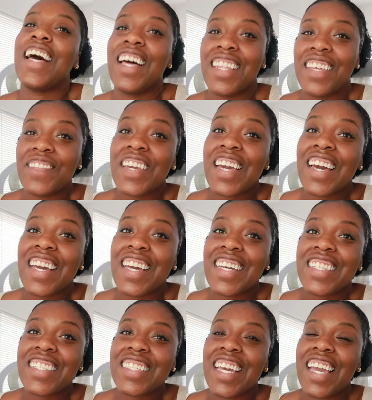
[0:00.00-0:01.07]
I love you
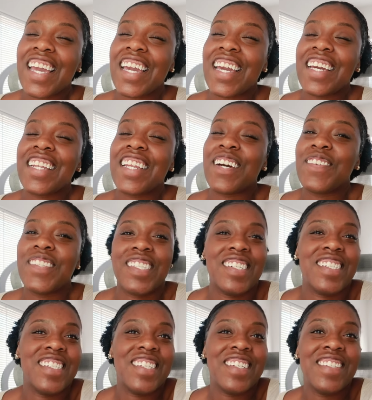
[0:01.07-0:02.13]
guys and I will
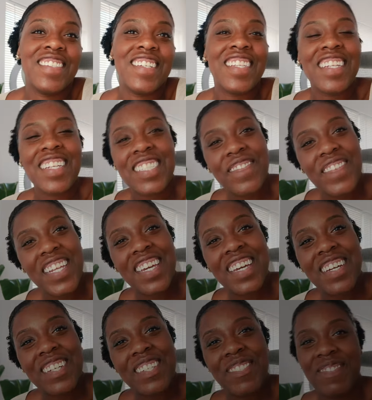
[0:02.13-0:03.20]
talk to you in the next
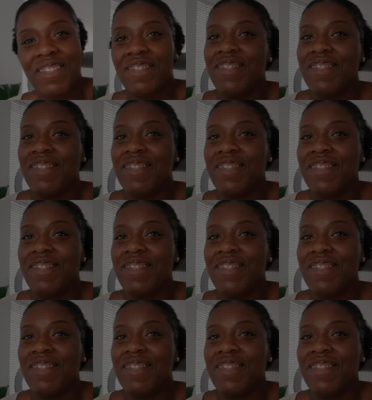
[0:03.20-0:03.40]
video.